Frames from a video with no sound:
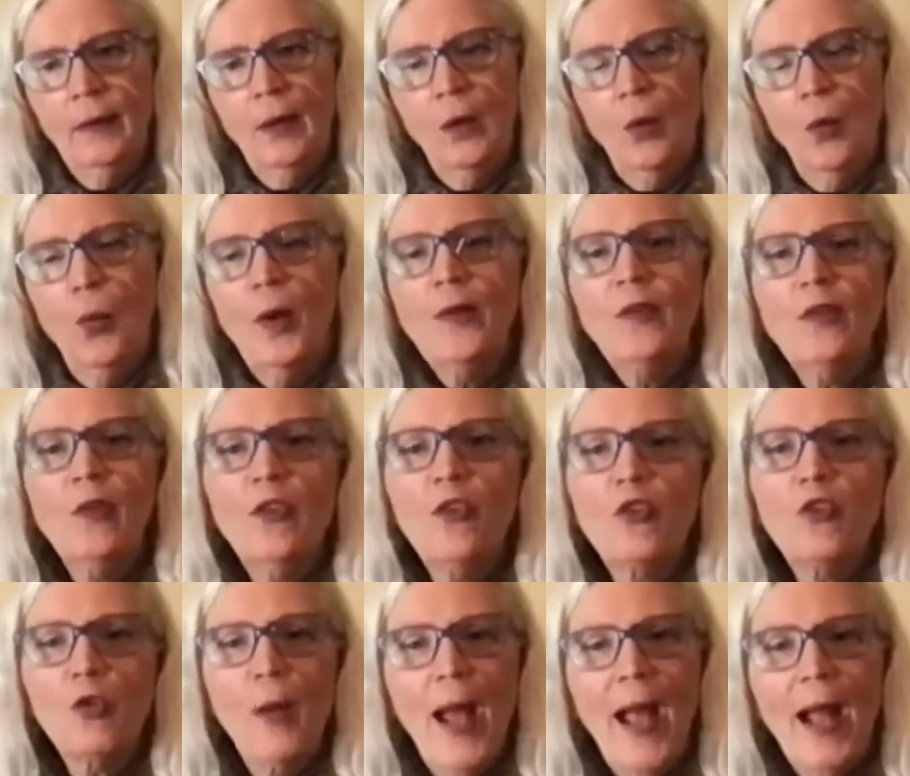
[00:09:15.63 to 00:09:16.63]
What
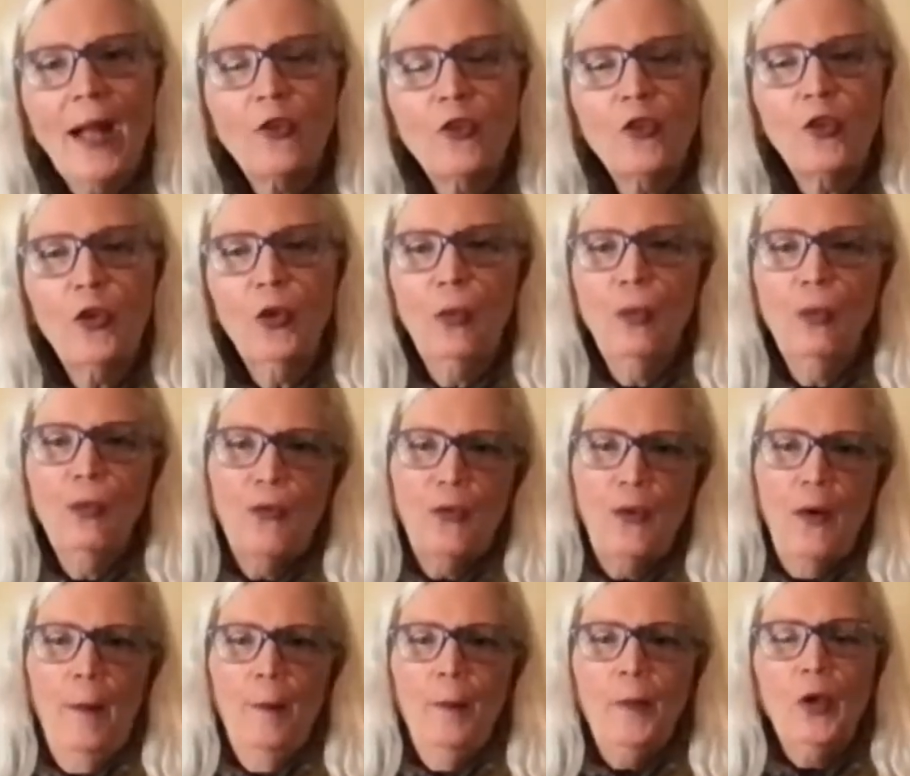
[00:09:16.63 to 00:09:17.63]
distracts you
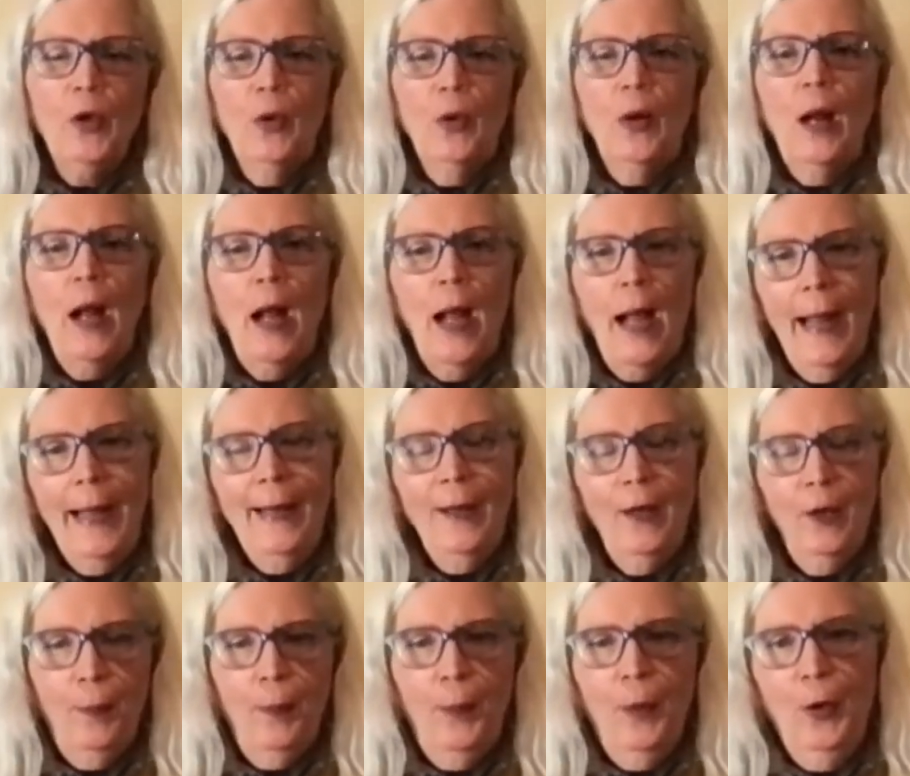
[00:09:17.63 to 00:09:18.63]
from your
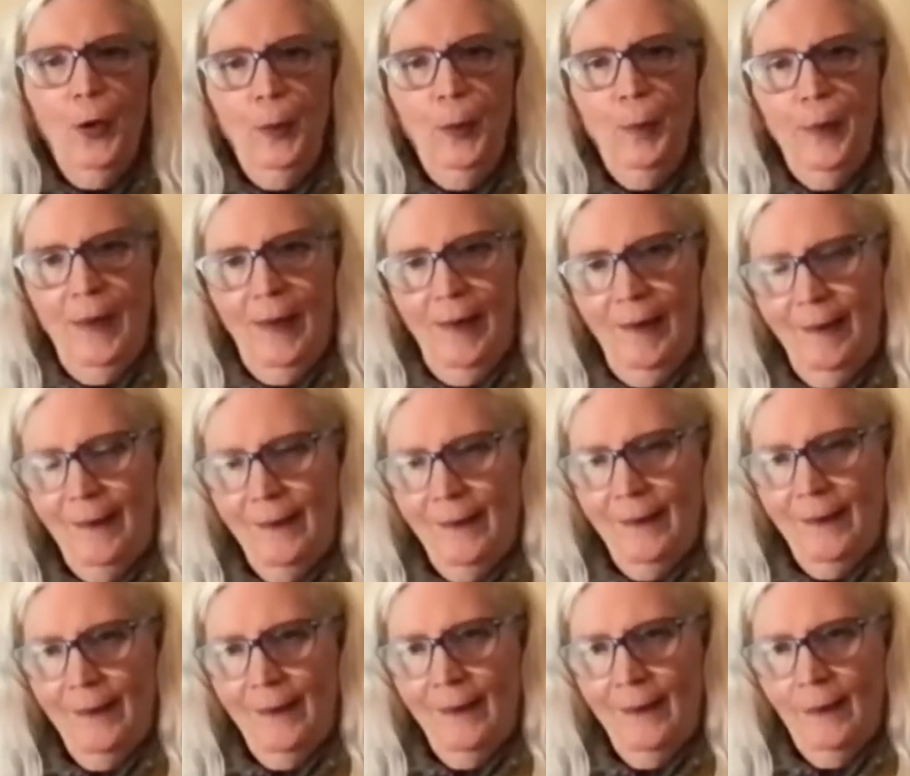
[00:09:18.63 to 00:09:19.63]
higher
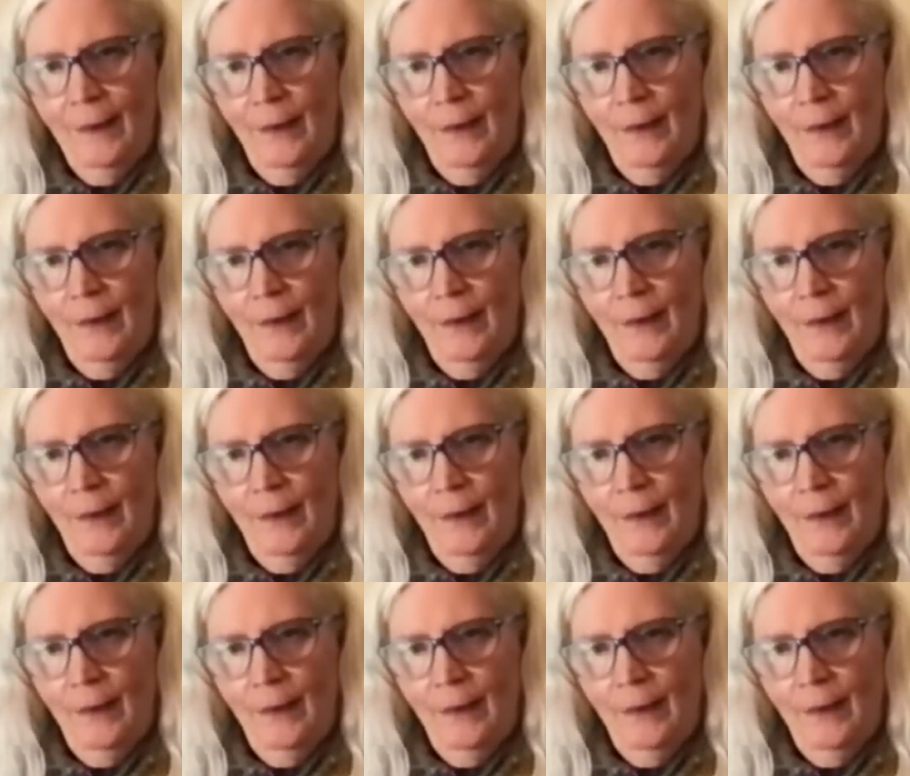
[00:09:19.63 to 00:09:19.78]
purpose?